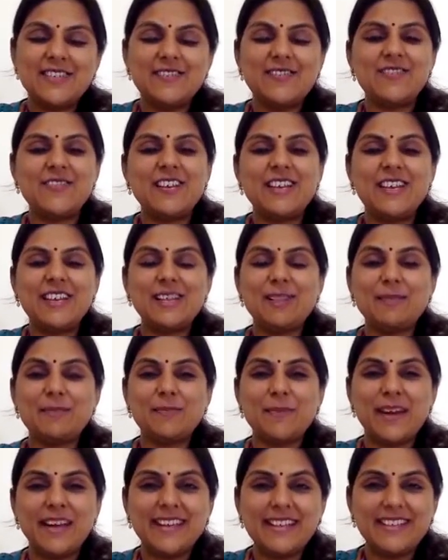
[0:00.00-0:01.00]
and
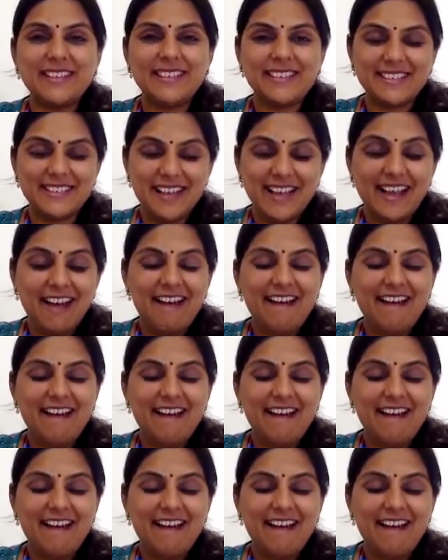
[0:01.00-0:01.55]
fickle-minded.